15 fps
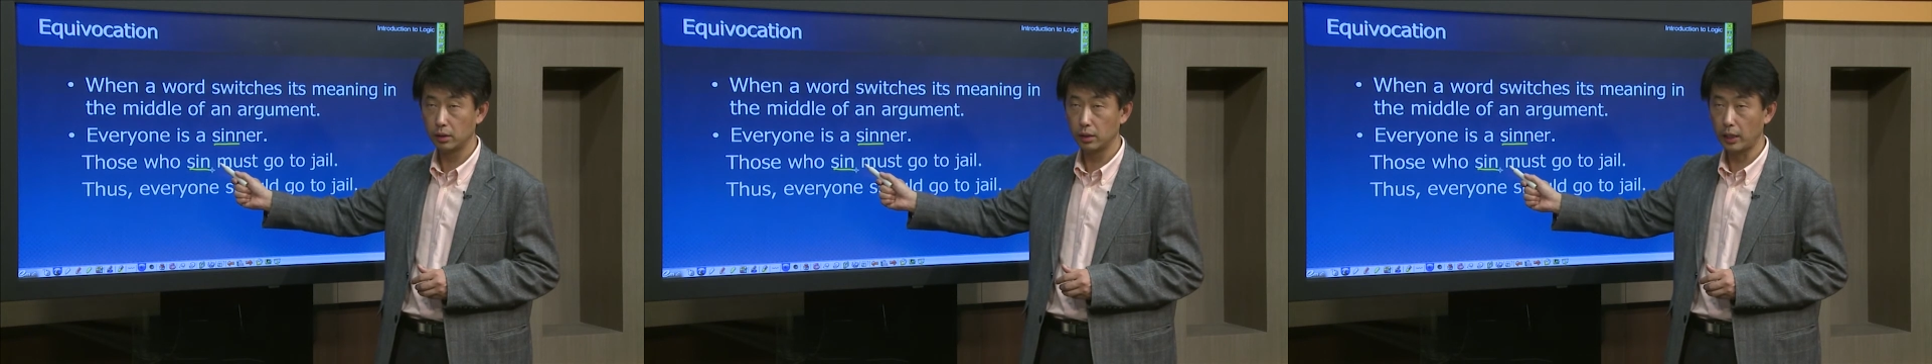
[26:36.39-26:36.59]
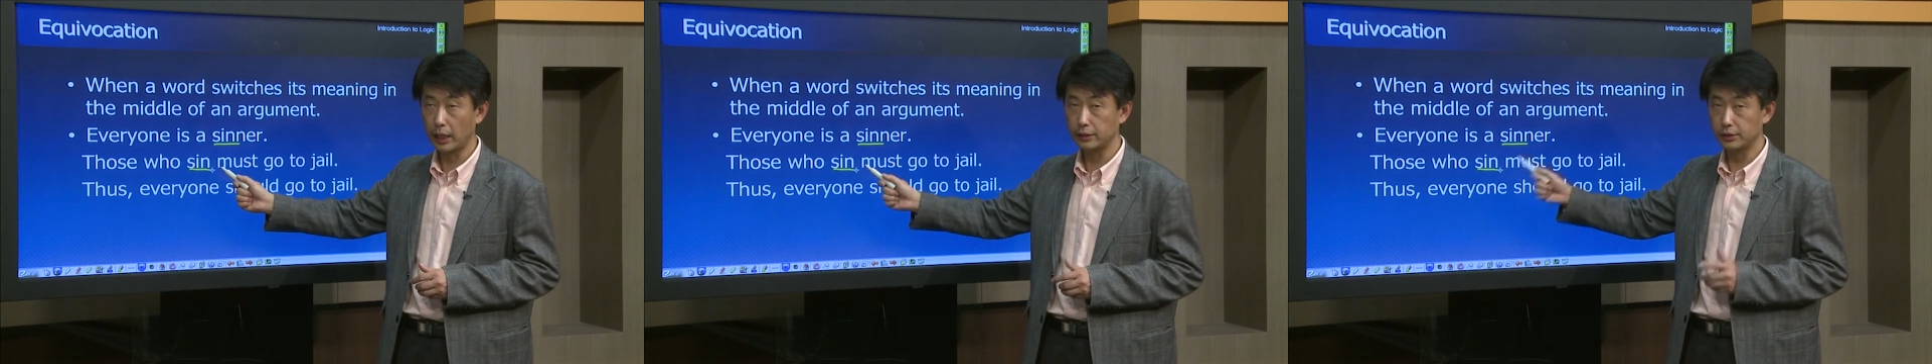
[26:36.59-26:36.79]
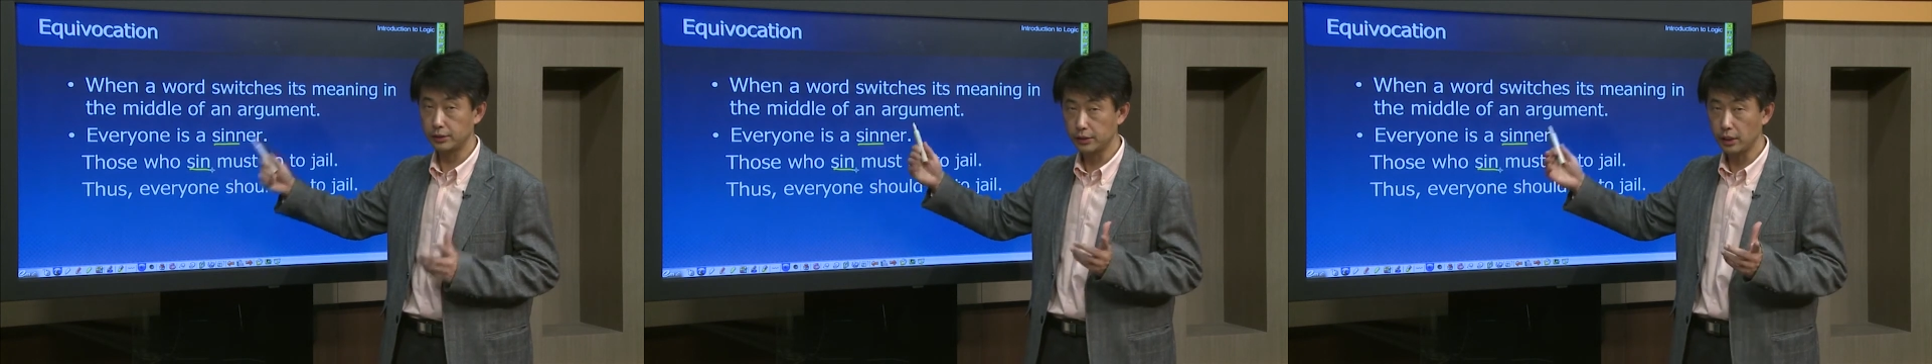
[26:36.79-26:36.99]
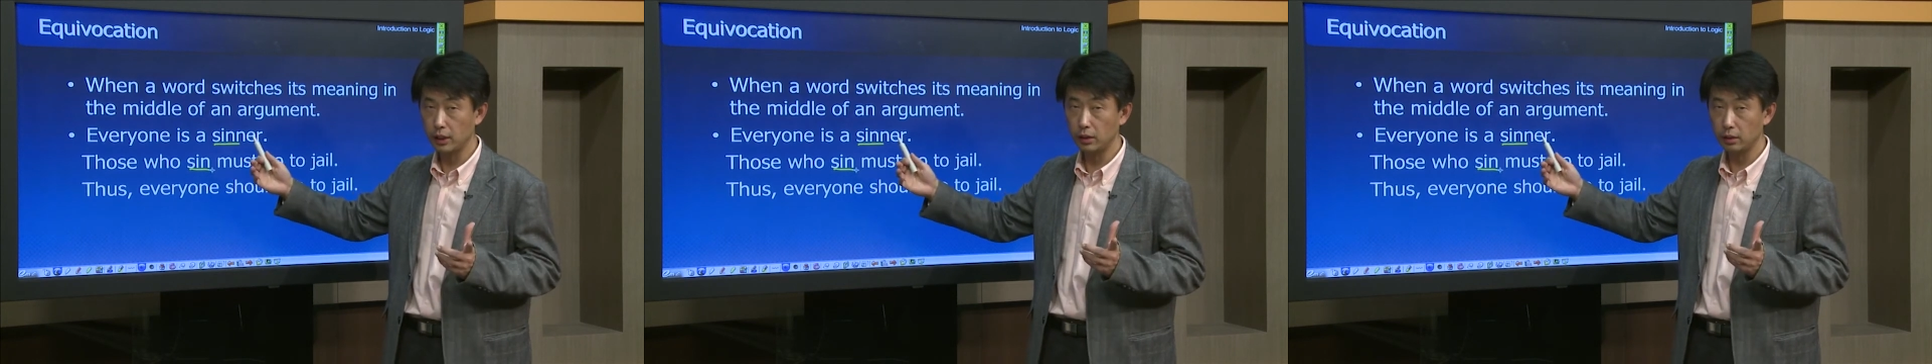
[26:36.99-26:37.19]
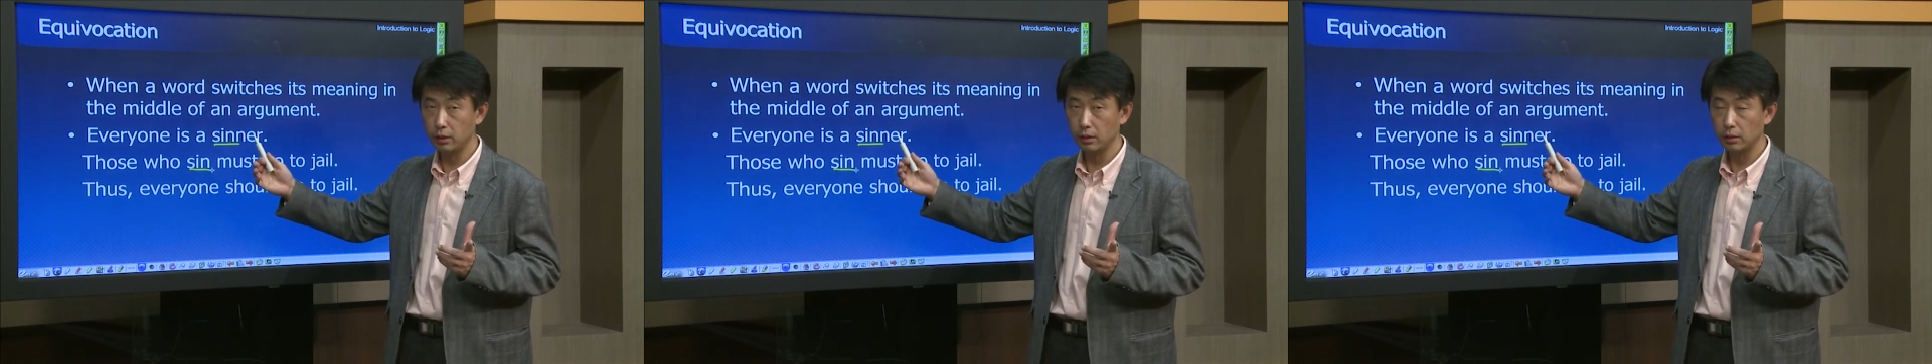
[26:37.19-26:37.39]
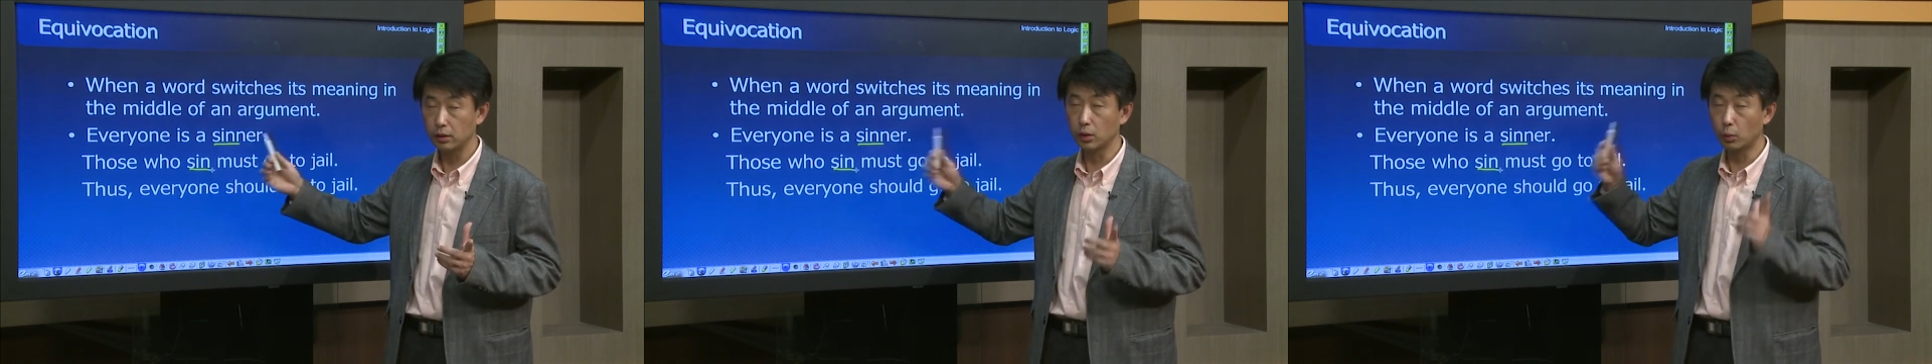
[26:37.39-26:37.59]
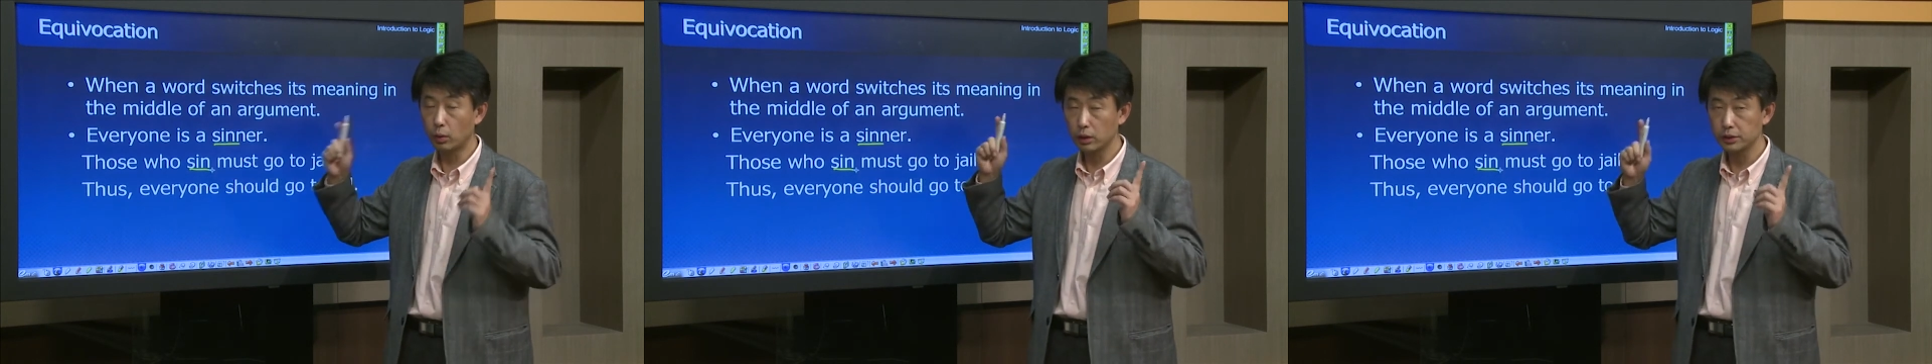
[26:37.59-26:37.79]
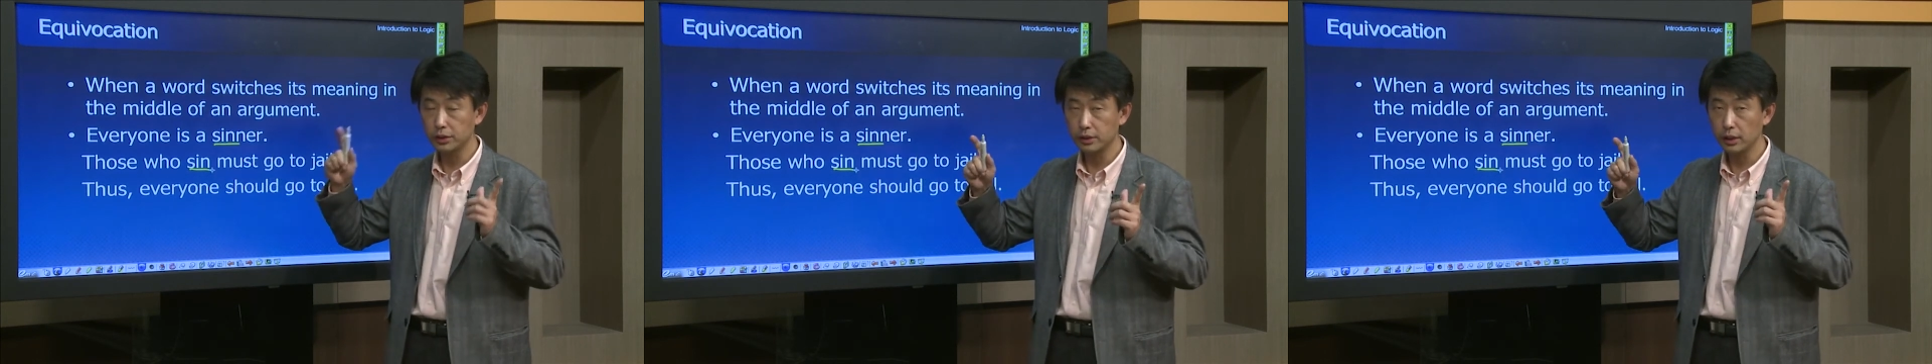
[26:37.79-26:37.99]
And sin, the
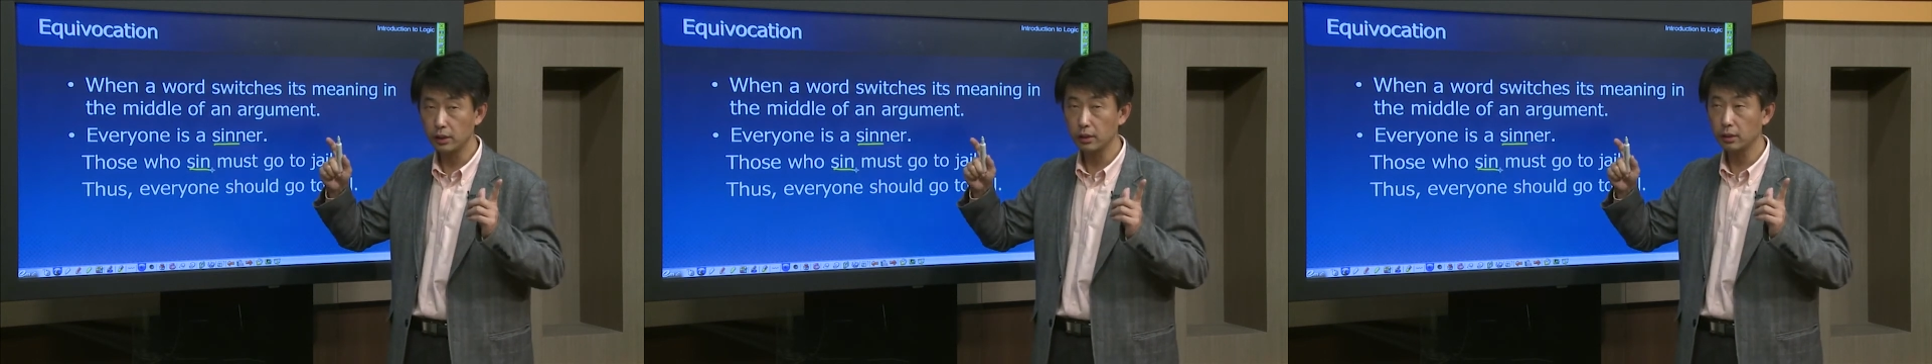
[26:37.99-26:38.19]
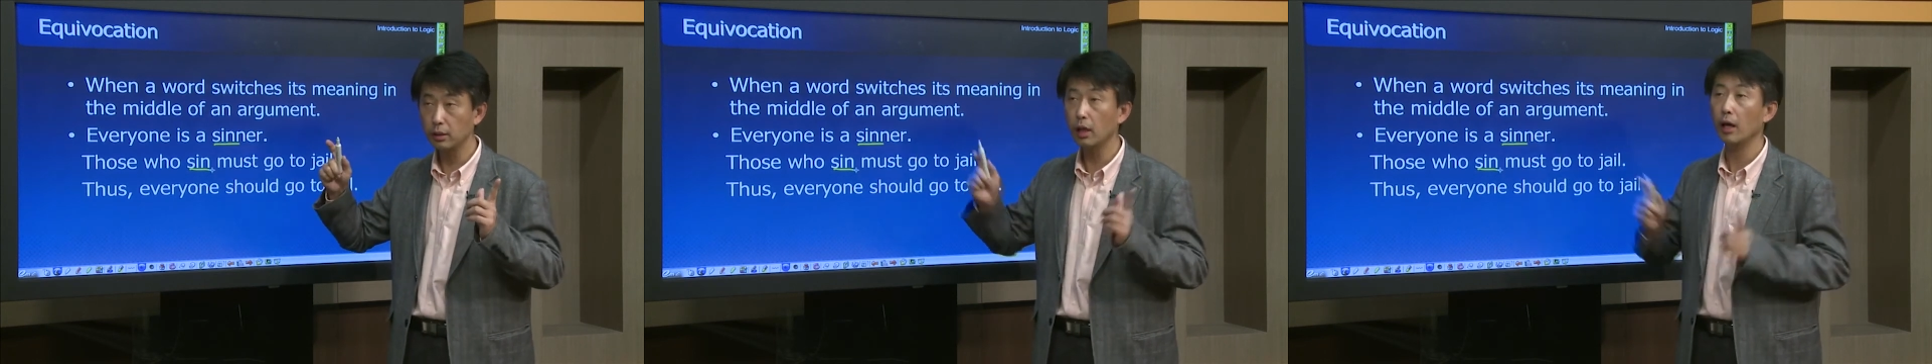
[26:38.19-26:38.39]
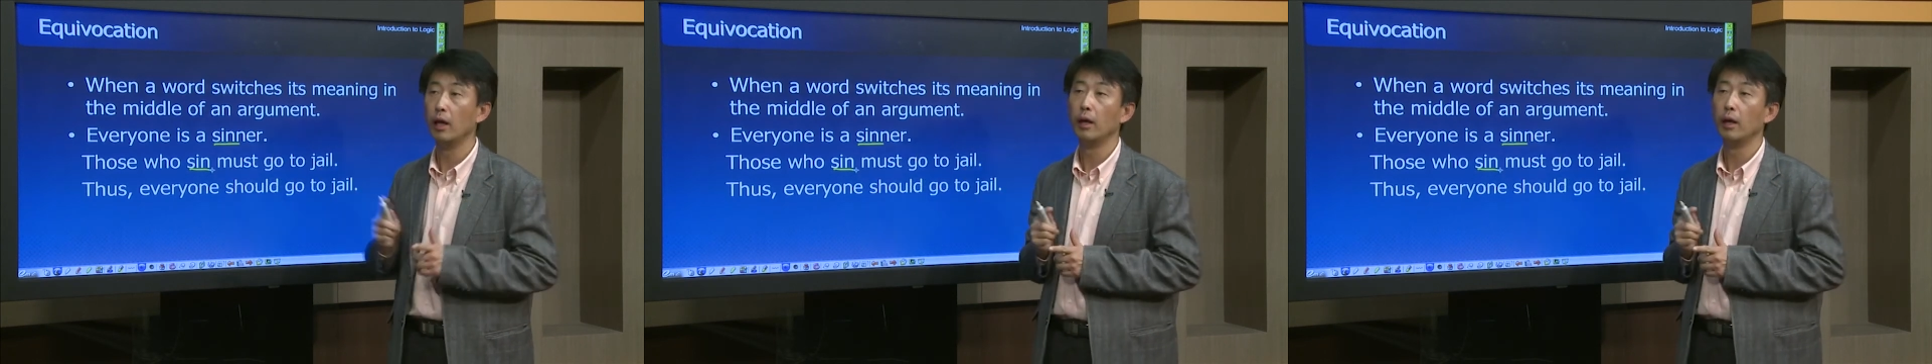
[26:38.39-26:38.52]
word sin,